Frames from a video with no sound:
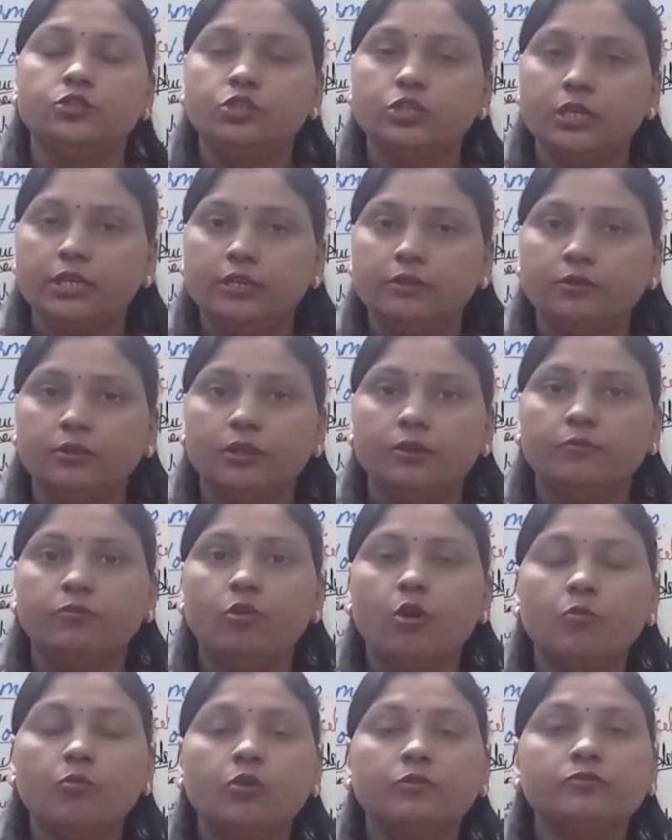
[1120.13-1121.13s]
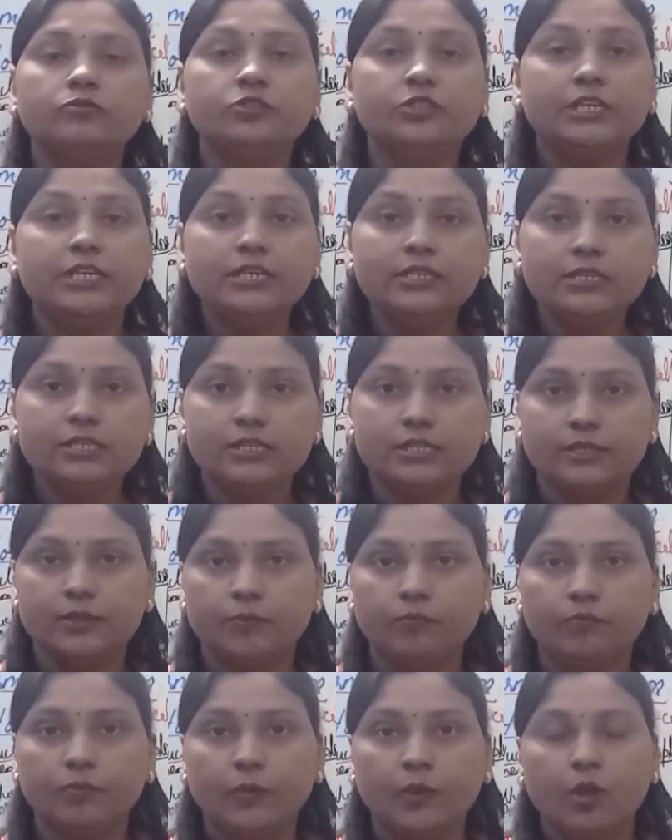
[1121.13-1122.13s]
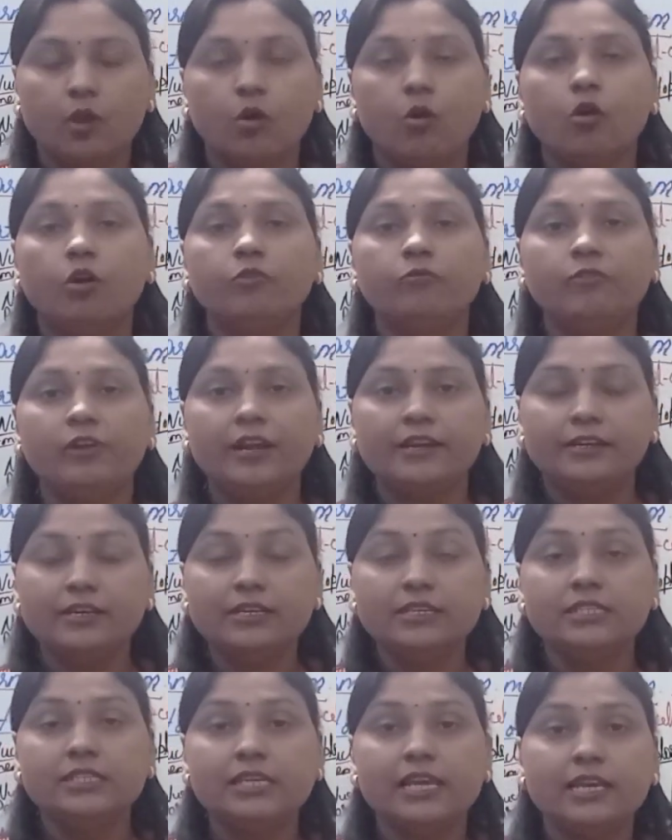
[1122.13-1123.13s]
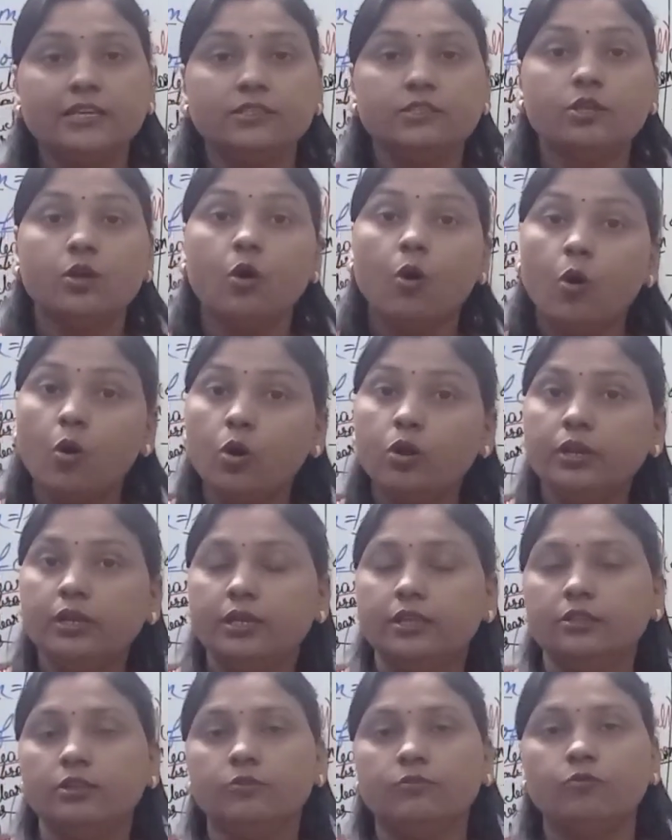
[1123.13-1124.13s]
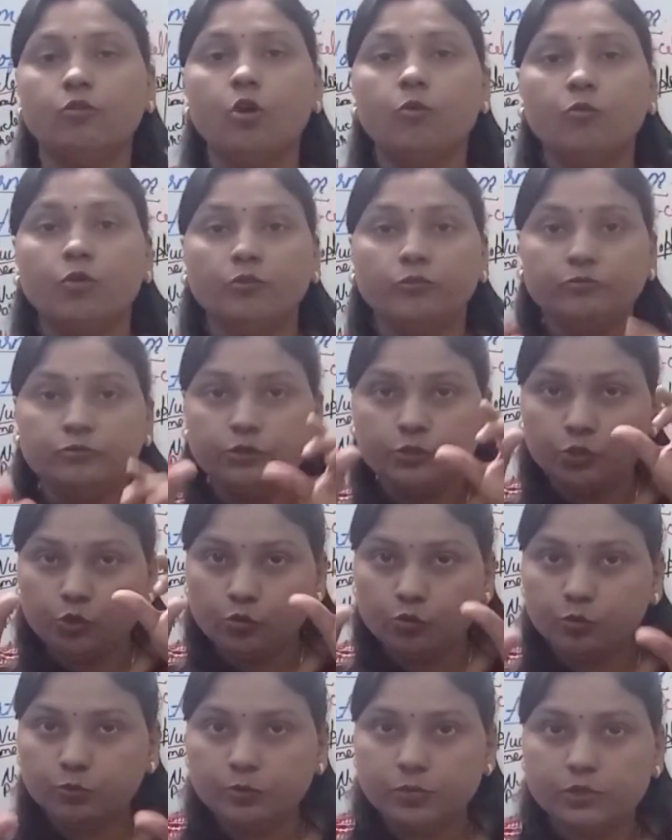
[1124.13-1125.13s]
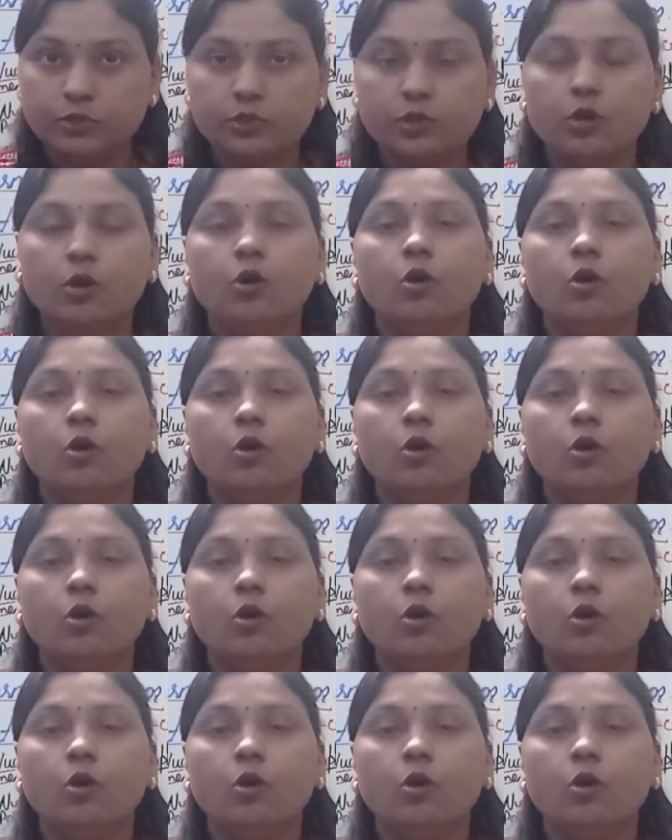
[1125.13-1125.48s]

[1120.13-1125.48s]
in the form of sheets or flattened sacs, or in the form of tubes,